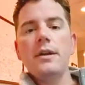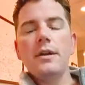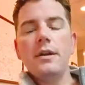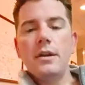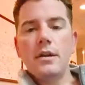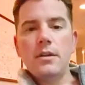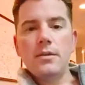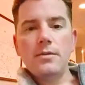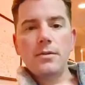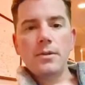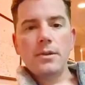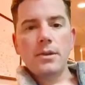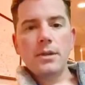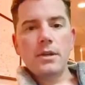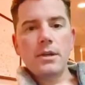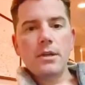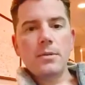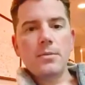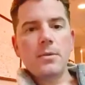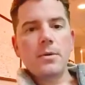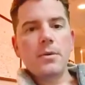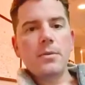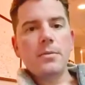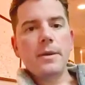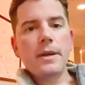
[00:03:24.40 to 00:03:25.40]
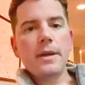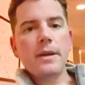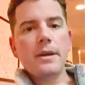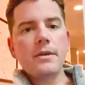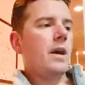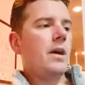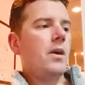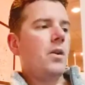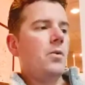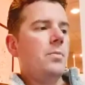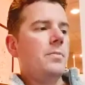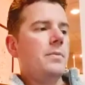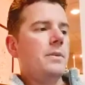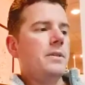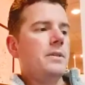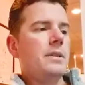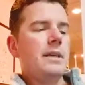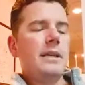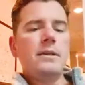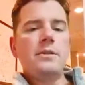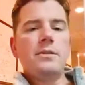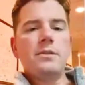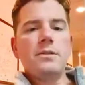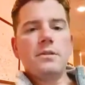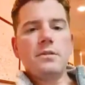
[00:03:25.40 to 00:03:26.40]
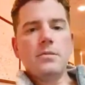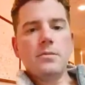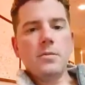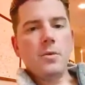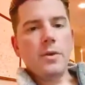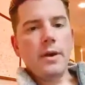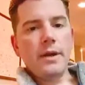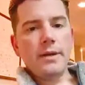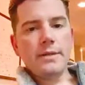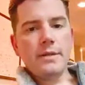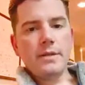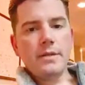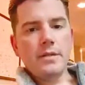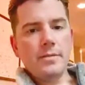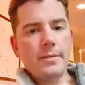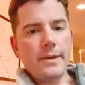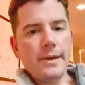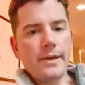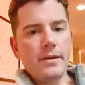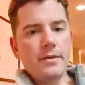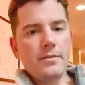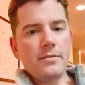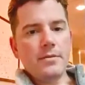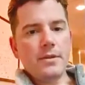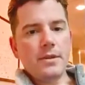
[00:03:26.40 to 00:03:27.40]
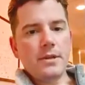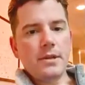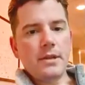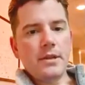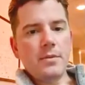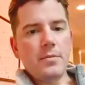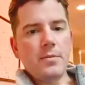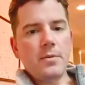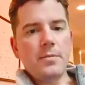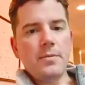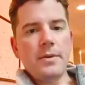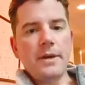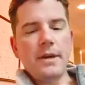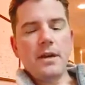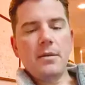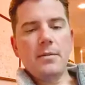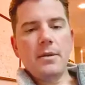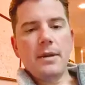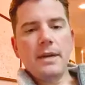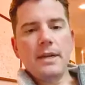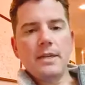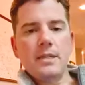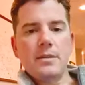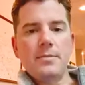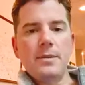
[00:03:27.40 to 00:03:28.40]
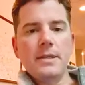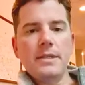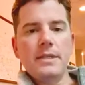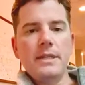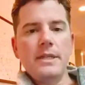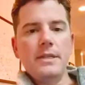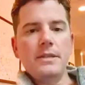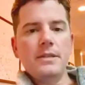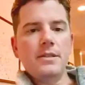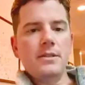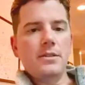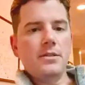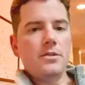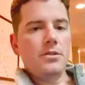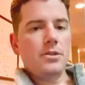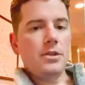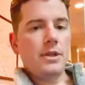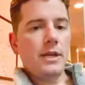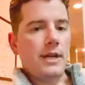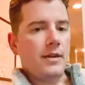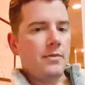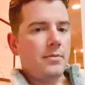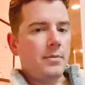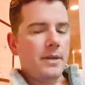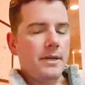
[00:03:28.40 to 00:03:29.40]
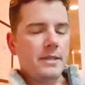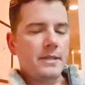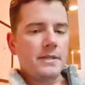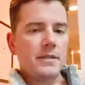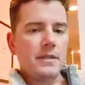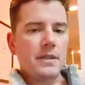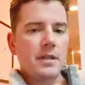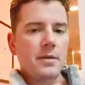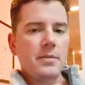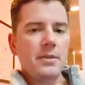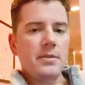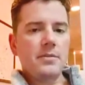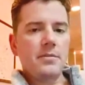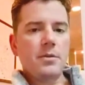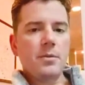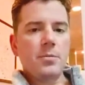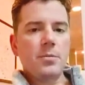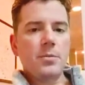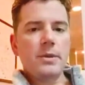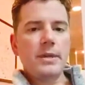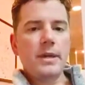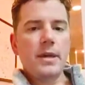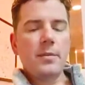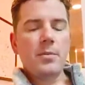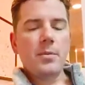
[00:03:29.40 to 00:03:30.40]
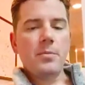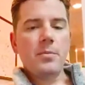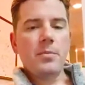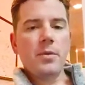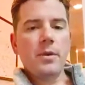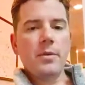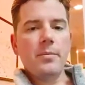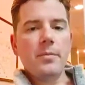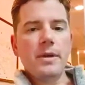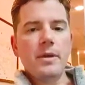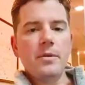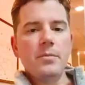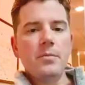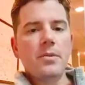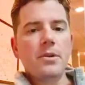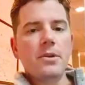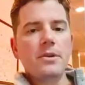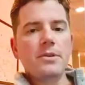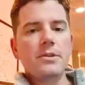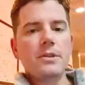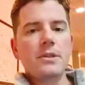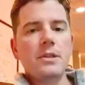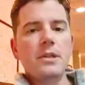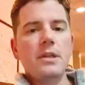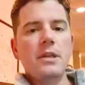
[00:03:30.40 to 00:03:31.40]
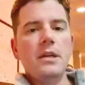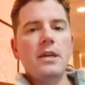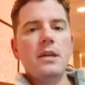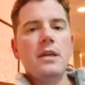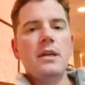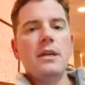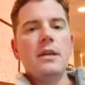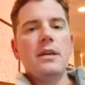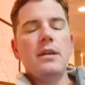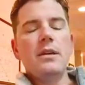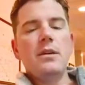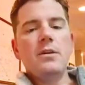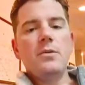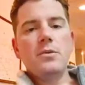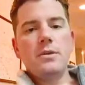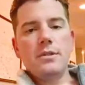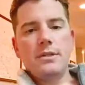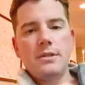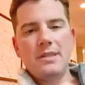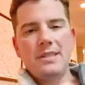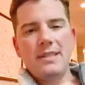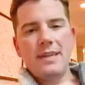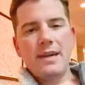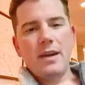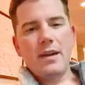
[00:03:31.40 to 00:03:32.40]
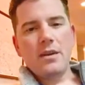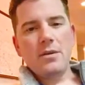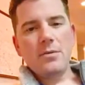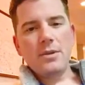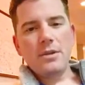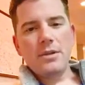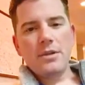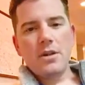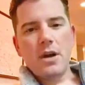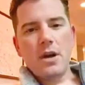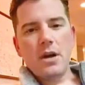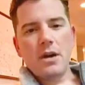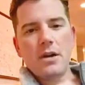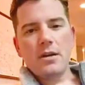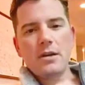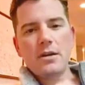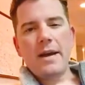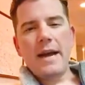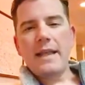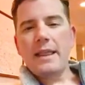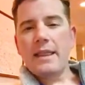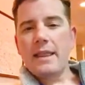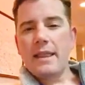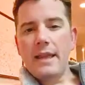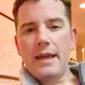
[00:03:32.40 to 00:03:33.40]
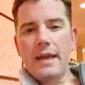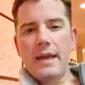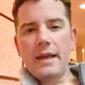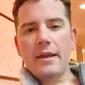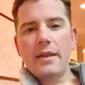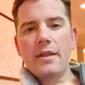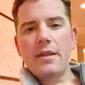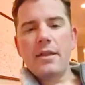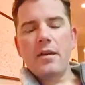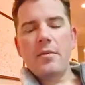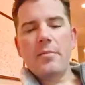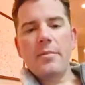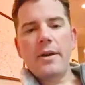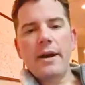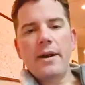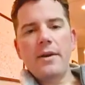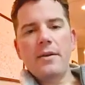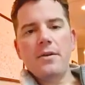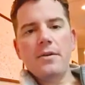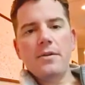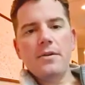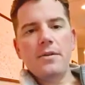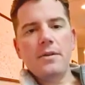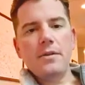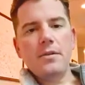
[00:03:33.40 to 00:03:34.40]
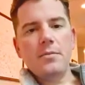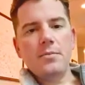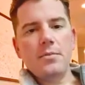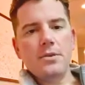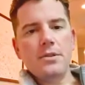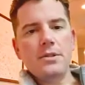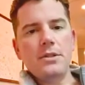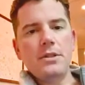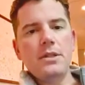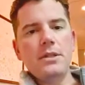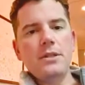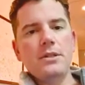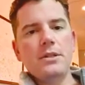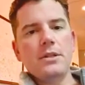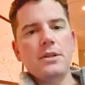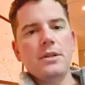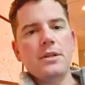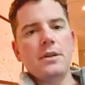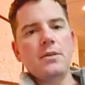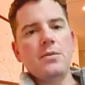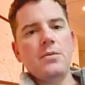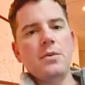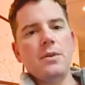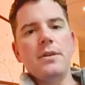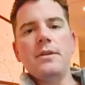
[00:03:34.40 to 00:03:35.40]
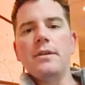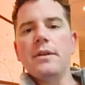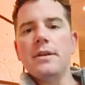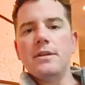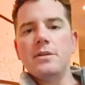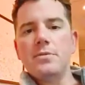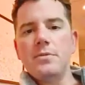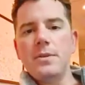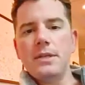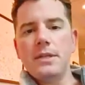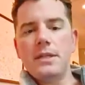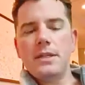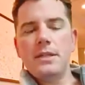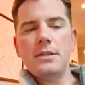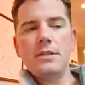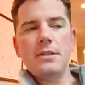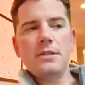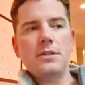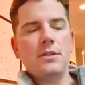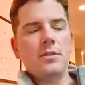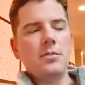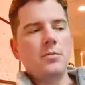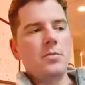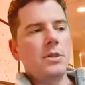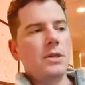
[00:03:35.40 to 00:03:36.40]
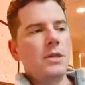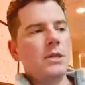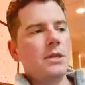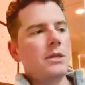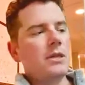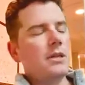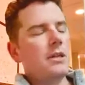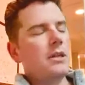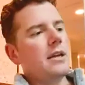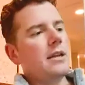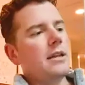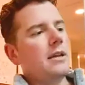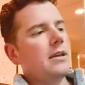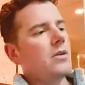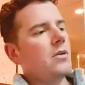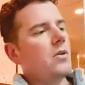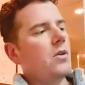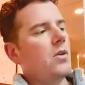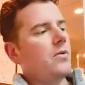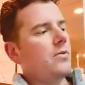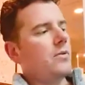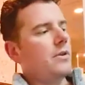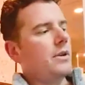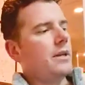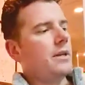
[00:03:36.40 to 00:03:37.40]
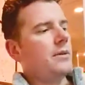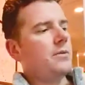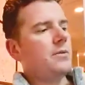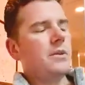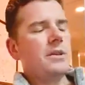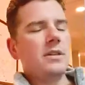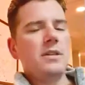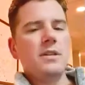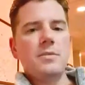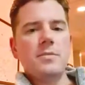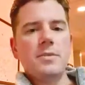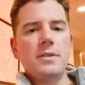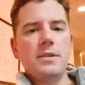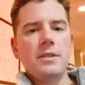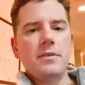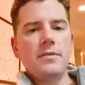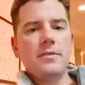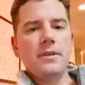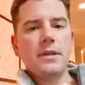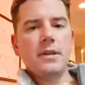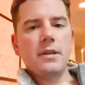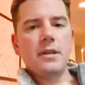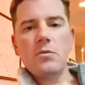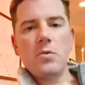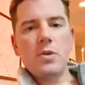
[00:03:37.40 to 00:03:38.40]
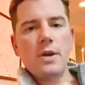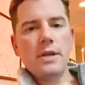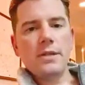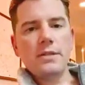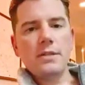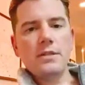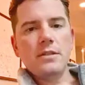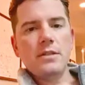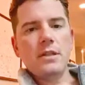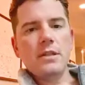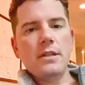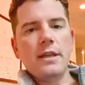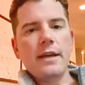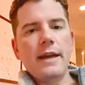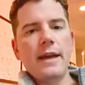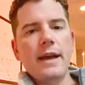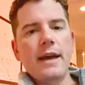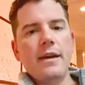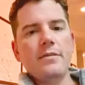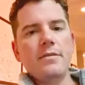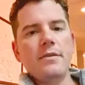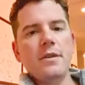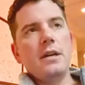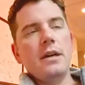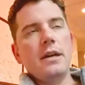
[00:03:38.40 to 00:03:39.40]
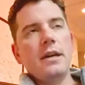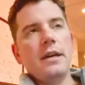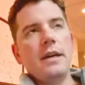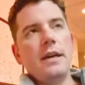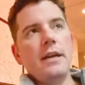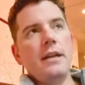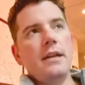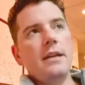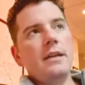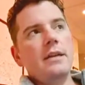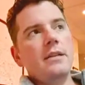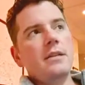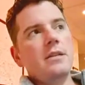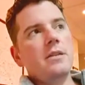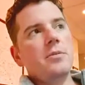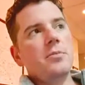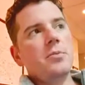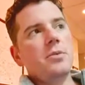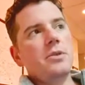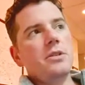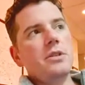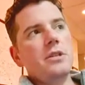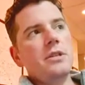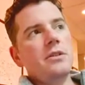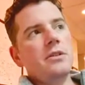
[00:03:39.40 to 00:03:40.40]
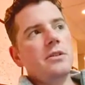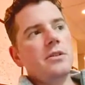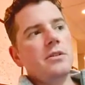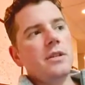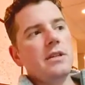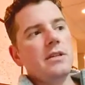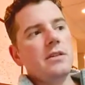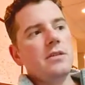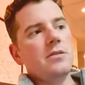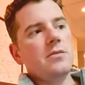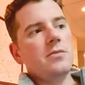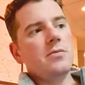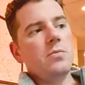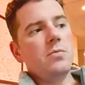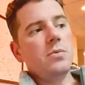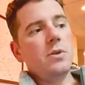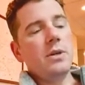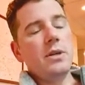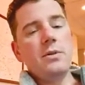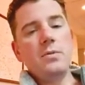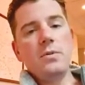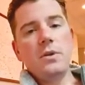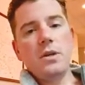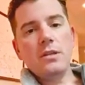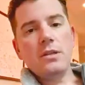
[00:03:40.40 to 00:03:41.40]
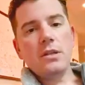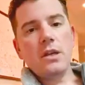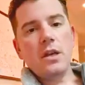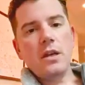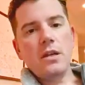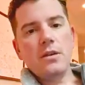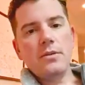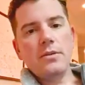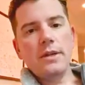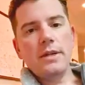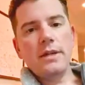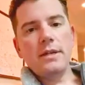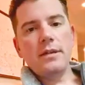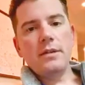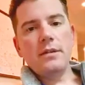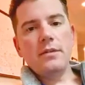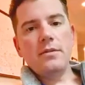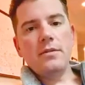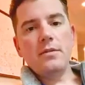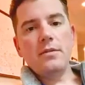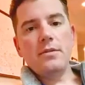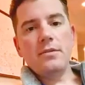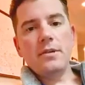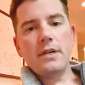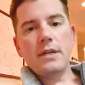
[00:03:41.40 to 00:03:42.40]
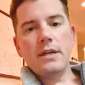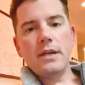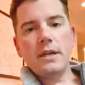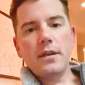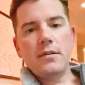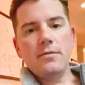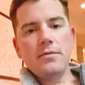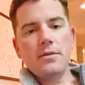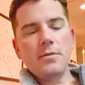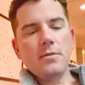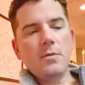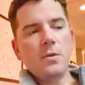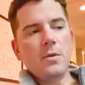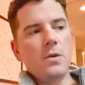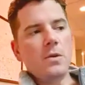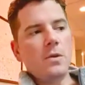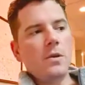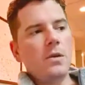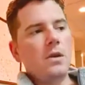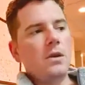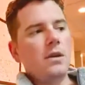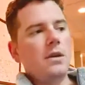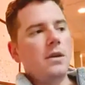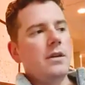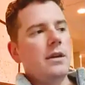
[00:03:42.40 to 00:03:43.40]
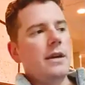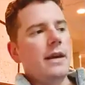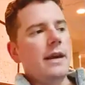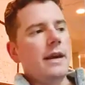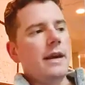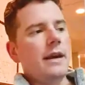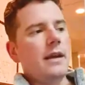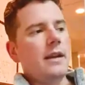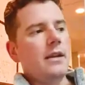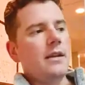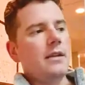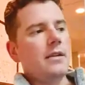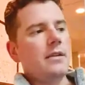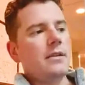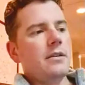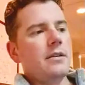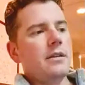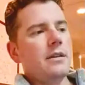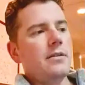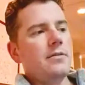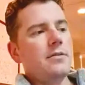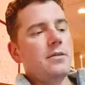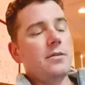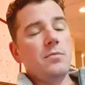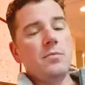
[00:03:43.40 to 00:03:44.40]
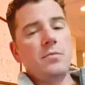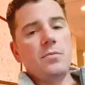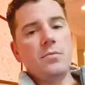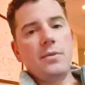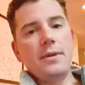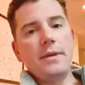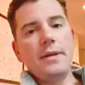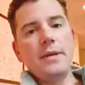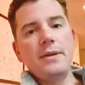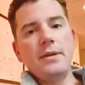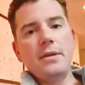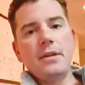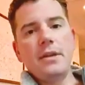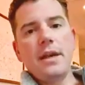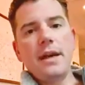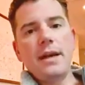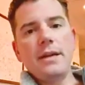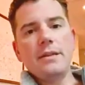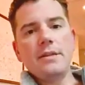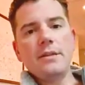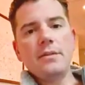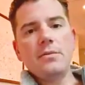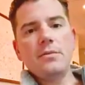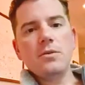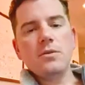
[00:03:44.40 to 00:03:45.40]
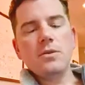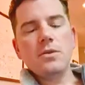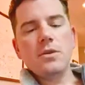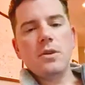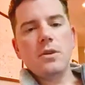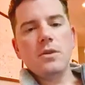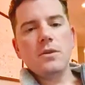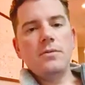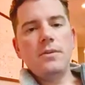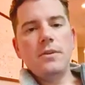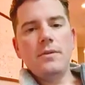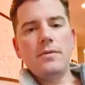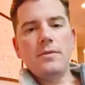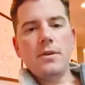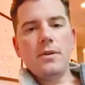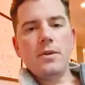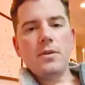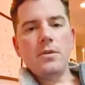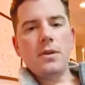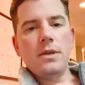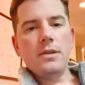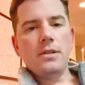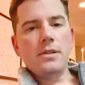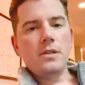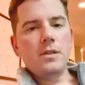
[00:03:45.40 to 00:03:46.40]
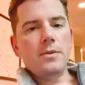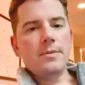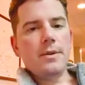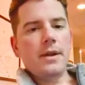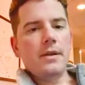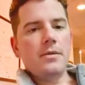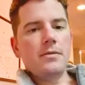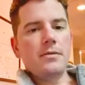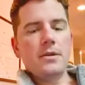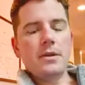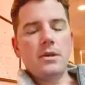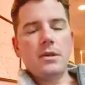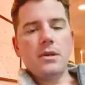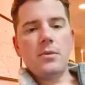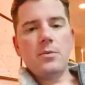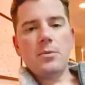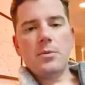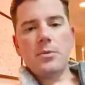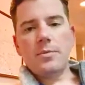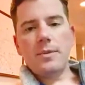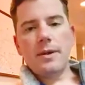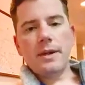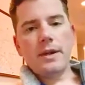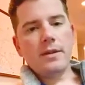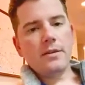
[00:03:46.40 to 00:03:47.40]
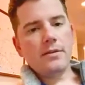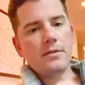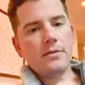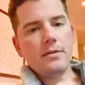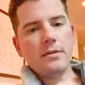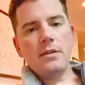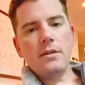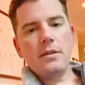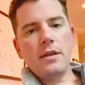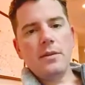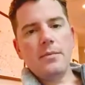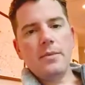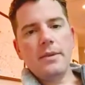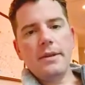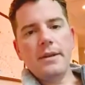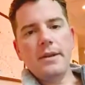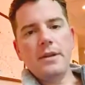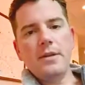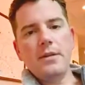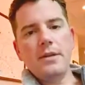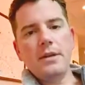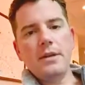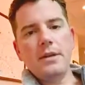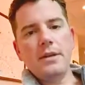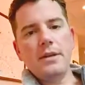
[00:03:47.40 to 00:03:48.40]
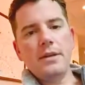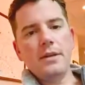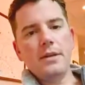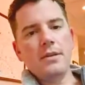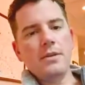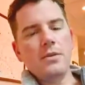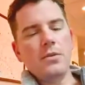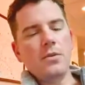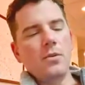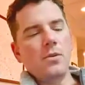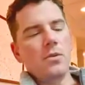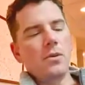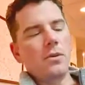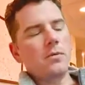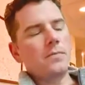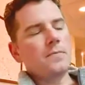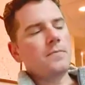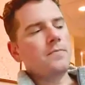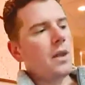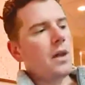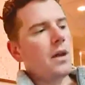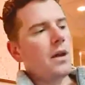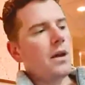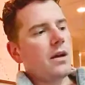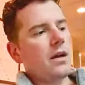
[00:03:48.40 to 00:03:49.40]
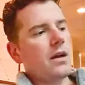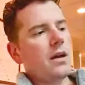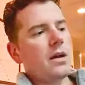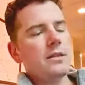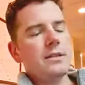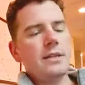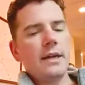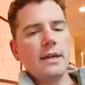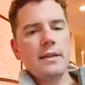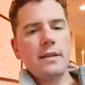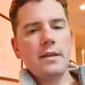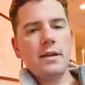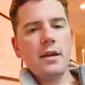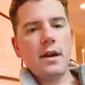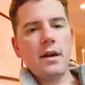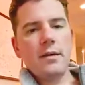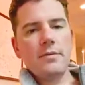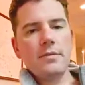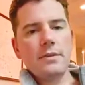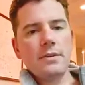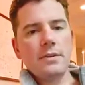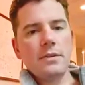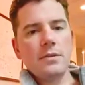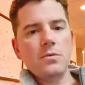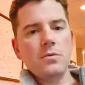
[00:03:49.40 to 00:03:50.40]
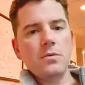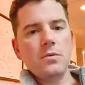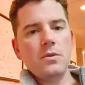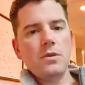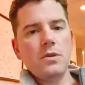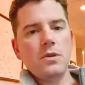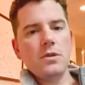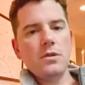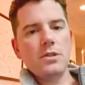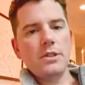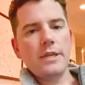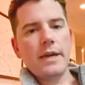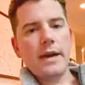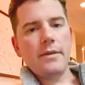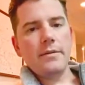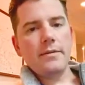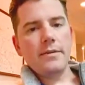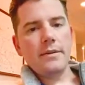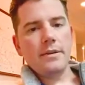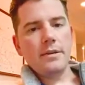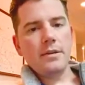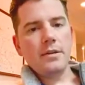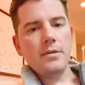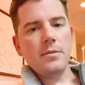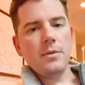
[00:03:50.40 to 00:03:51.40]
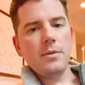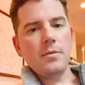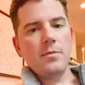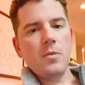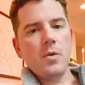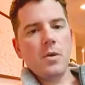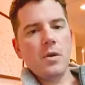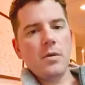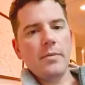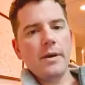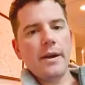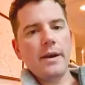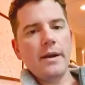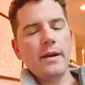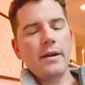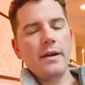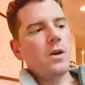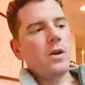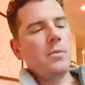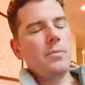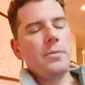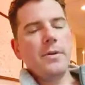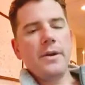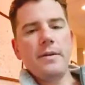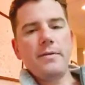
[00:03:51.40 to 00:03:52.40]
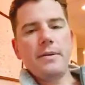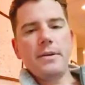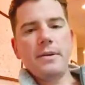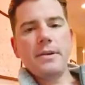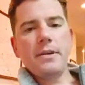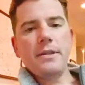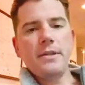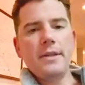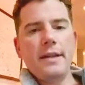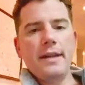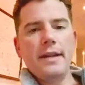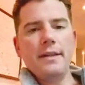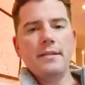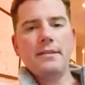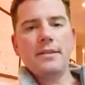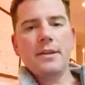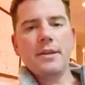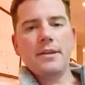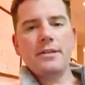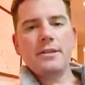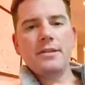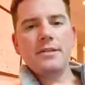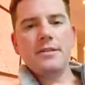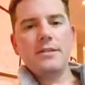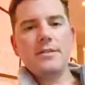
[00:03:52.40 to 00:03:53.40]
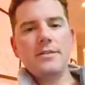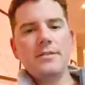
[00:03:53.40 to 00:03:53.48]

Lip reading: inverted nipple repair. I hope this answers some questions about inverted nipple repair, about expectations. Usually I have patients come in for a pre-op appointment in person. We sit down and we talk at length about the procedure and what their expectations should be, and then go over any really specific questions that they have. Again, it's a procedure that's pretty well tolerated, very comfortable, and gives a pretty good lasting result. If you have other questions about inverted nipple repair, let me know here or contact the office and we'll chat with you a little bit more about it. Hope you're having a good day. Talk to you soon.